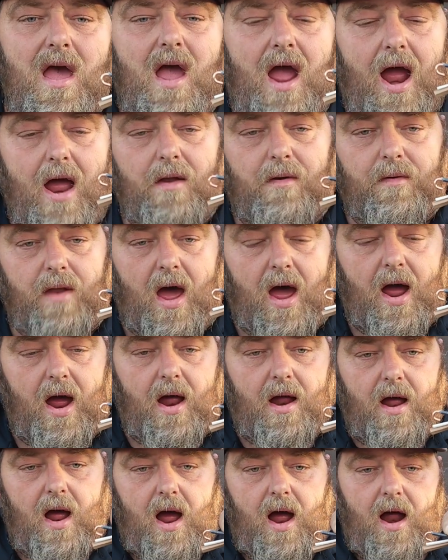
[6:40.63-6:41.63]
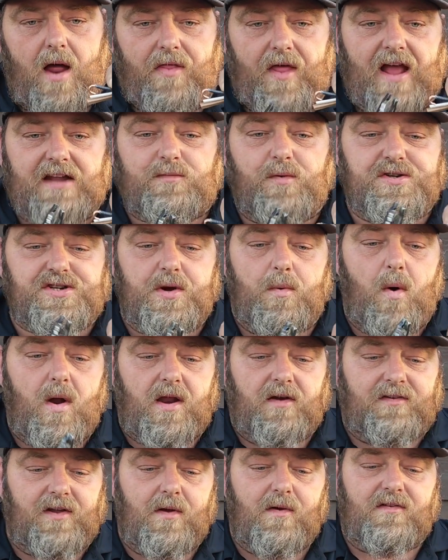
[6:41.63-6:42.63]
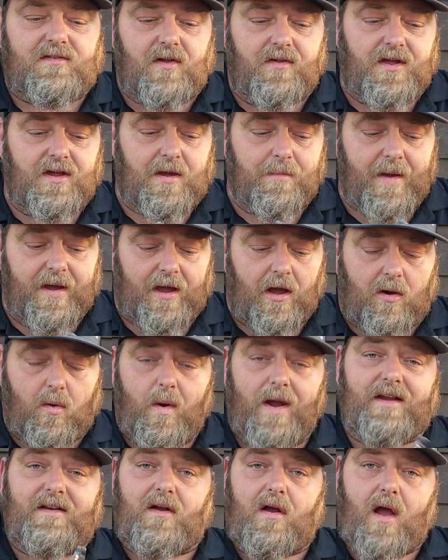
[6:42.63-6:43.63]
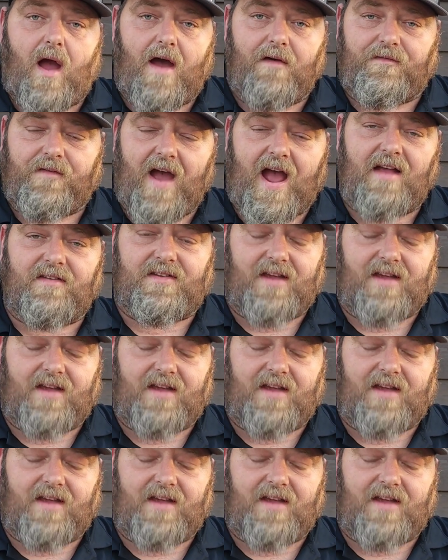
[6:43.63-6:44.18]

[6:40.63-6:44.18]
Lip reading: And that's what you want to do so that you can make a quick, fast